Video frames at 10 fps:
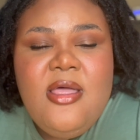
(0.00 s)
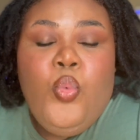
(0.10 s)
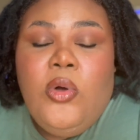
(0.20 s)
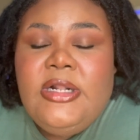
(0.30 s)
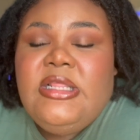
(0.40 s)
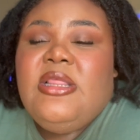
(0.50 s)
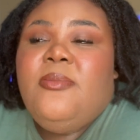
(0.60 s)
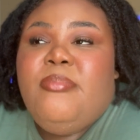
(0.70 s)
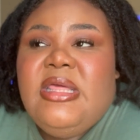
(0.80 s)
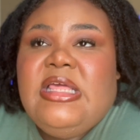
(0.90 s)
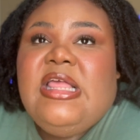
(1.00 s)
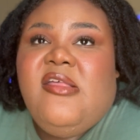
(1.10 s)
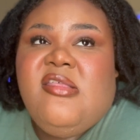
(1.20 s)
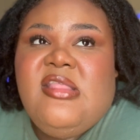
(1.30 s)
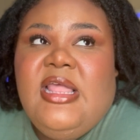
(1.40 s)
One of the
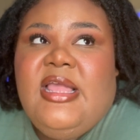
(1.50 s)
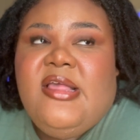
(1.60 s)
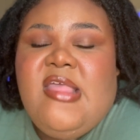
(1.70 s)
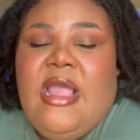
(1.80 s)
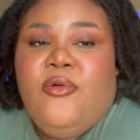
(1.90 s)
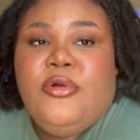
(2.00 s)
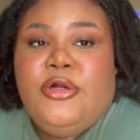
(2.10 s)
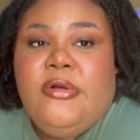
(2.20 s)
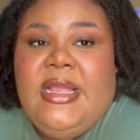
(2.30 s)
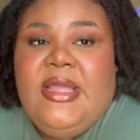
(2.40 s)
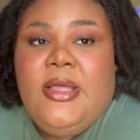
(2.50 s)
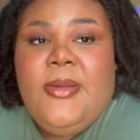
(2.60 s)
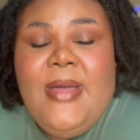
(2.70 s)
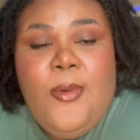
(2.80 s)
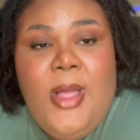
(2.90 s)
biggest things I regret
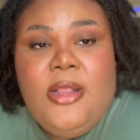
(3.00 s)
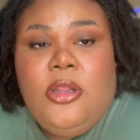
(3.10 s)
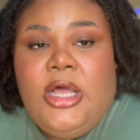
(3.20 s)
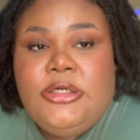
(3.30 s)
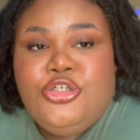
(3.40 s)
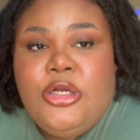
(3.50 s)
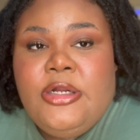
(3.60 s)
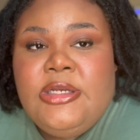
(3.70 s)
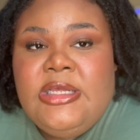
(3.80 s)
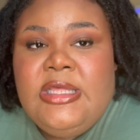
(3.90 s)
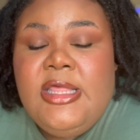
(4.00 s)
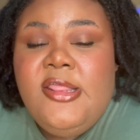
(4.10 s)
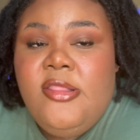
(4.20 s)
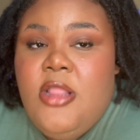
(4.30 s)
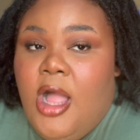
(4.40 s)
about my lock journey
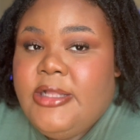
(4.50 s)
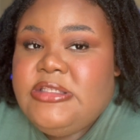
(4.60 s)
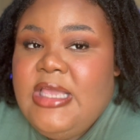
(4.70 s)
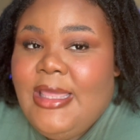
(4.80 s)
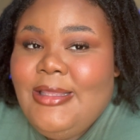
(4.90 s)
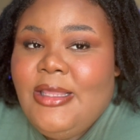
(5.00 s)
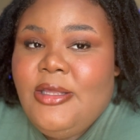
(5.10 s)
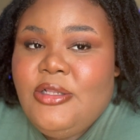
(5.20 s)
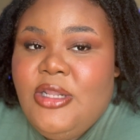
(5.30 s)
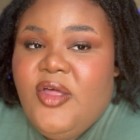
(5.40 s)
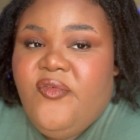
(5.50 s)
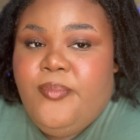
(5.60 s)
is not taking enough